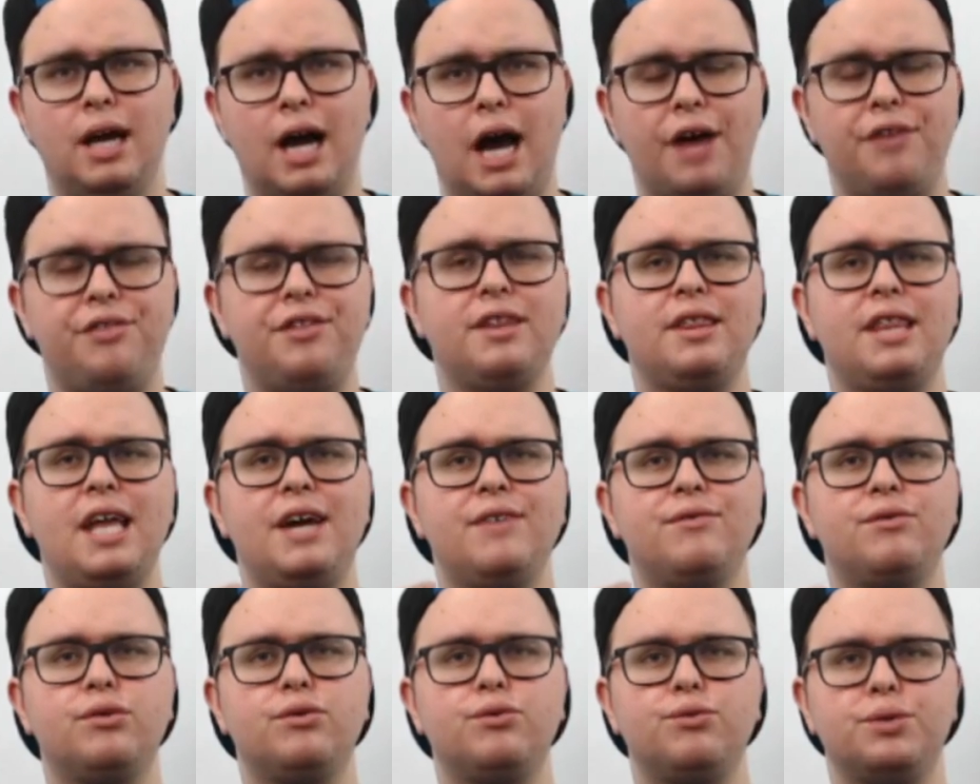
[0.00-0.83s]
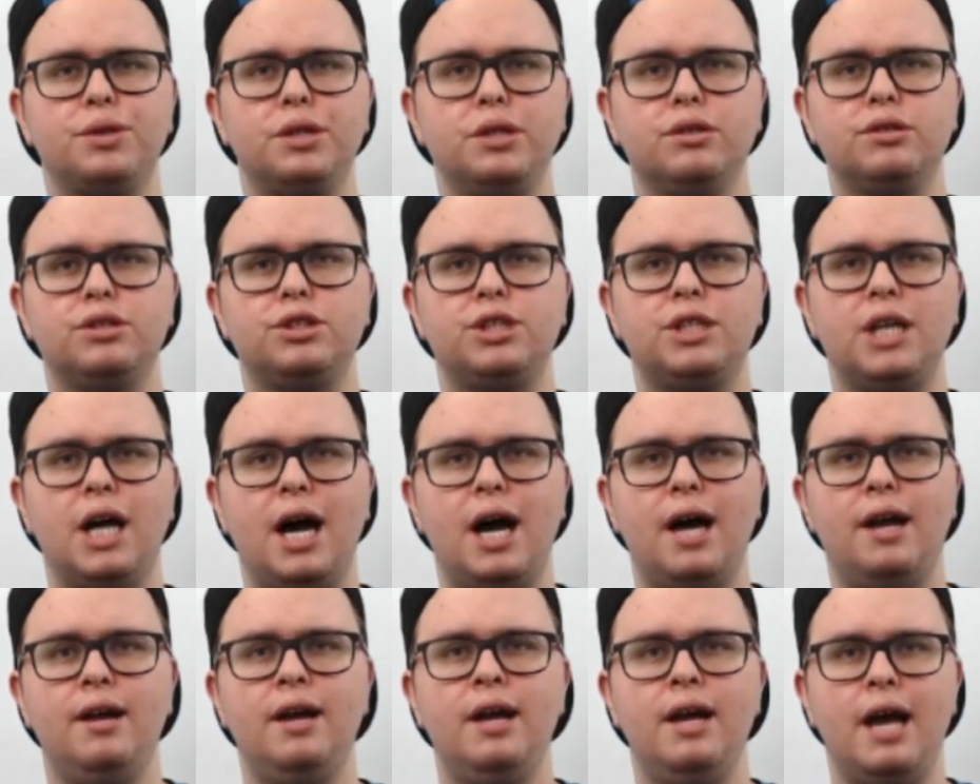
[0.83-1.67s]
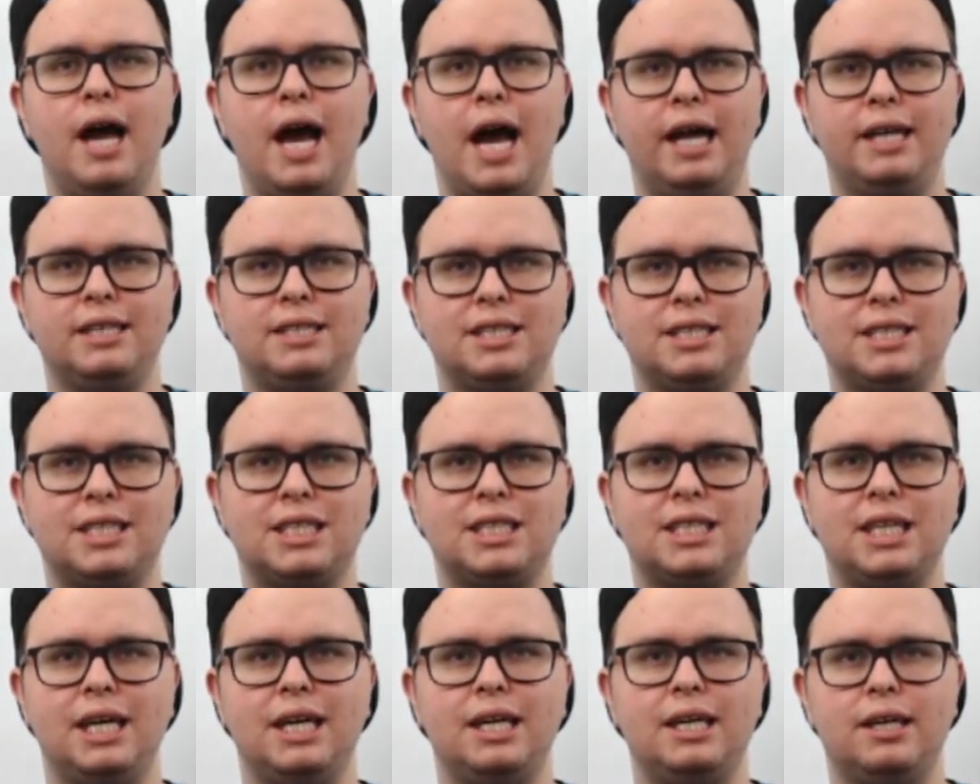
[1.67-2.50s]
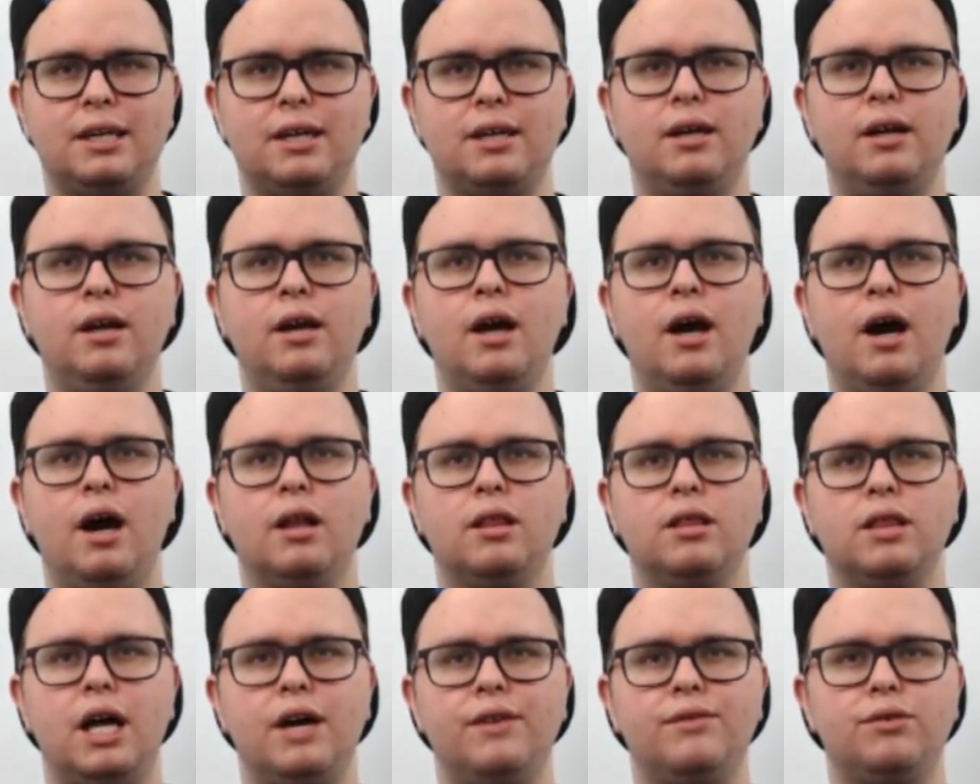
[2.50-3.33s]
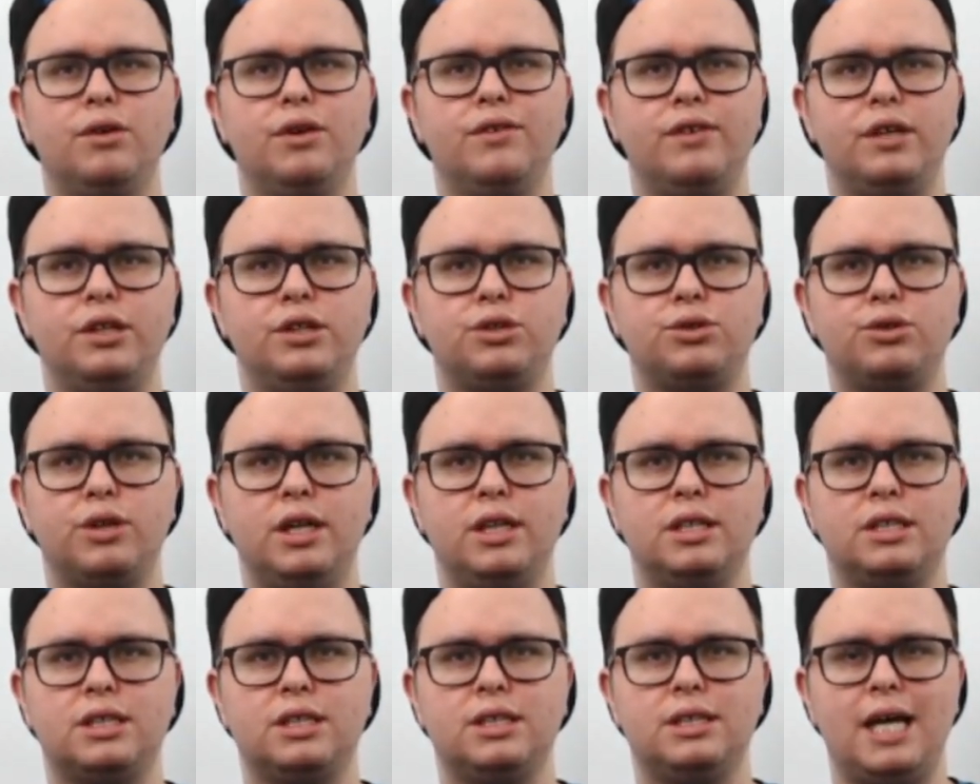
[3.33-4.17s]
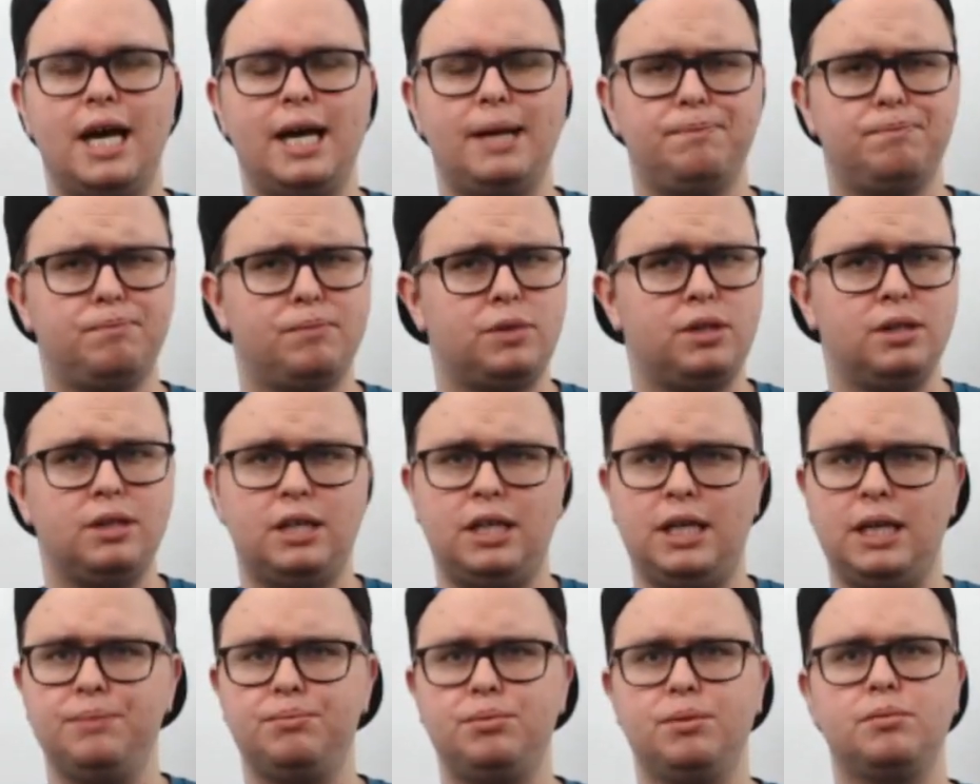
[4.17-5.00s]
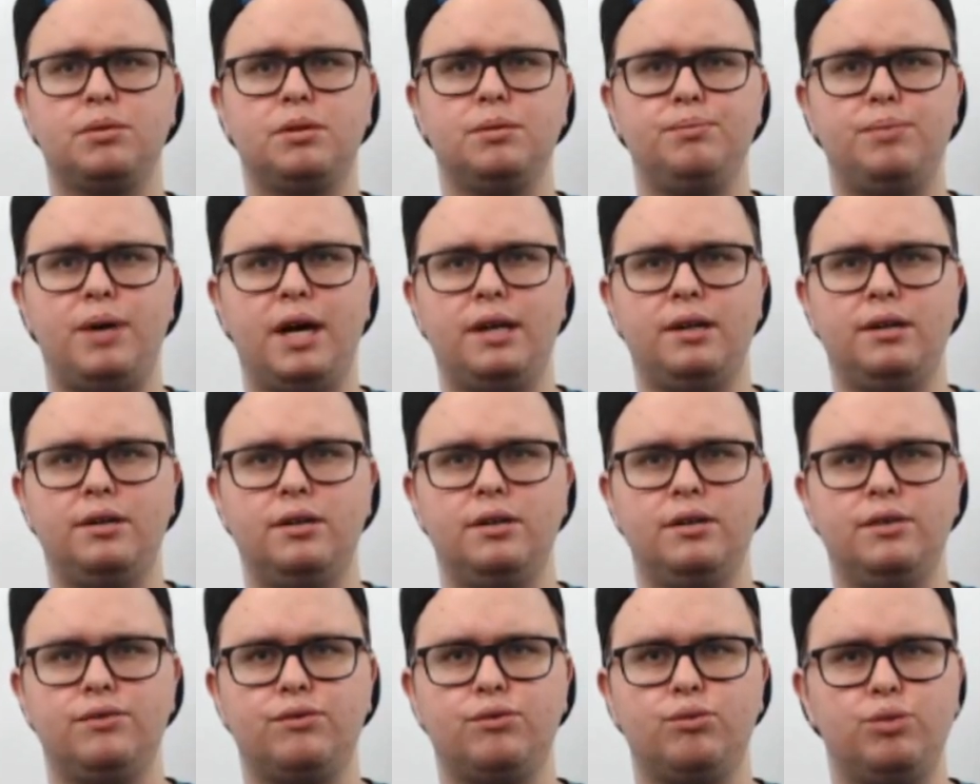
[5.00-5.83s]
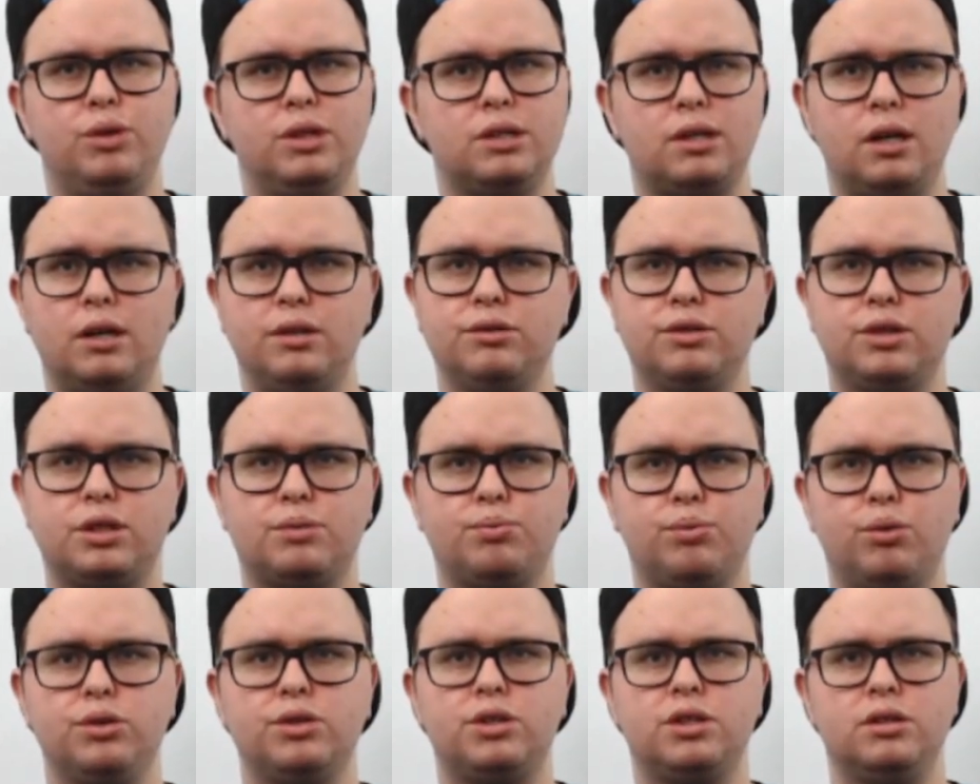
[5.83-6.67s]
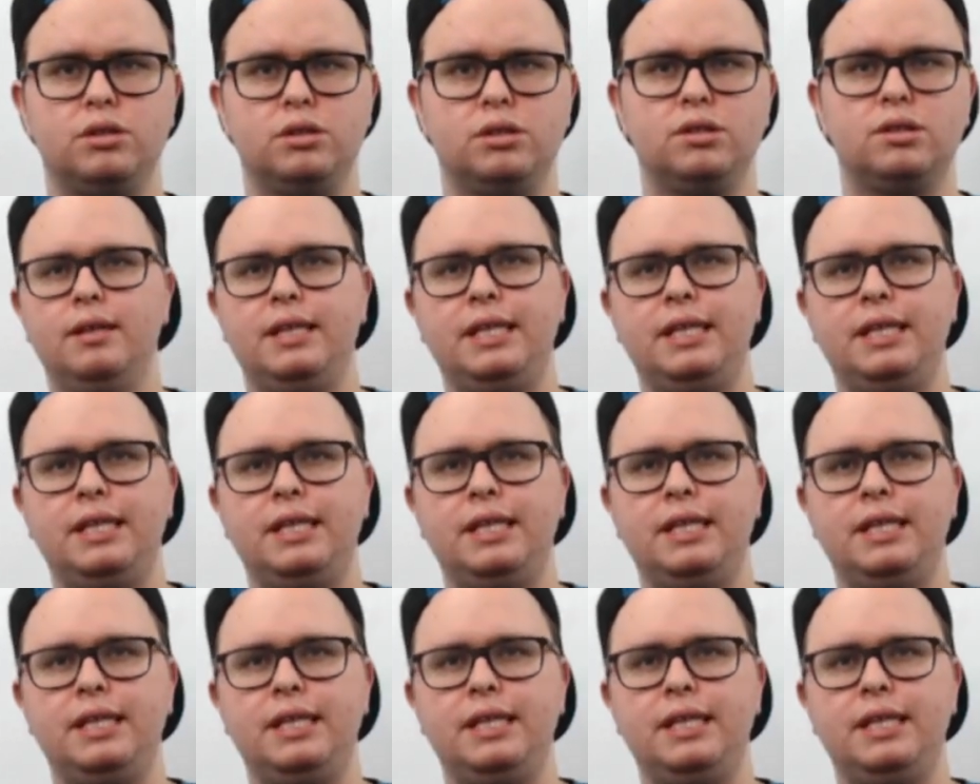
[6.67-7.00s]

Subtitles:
I think they have a real shot at sustaining a level of interest that can keep them competitive with other sports leagues.